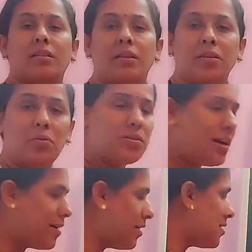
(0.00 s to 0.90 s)
the new
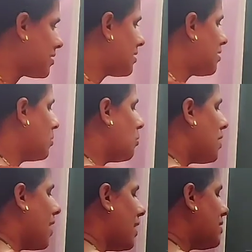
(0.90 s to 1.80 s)
scientist
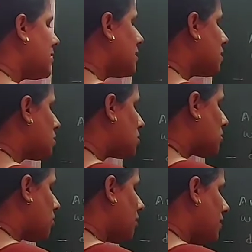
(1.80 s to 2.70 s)
known as
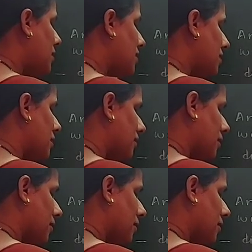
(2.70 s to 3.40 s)
Schrödinger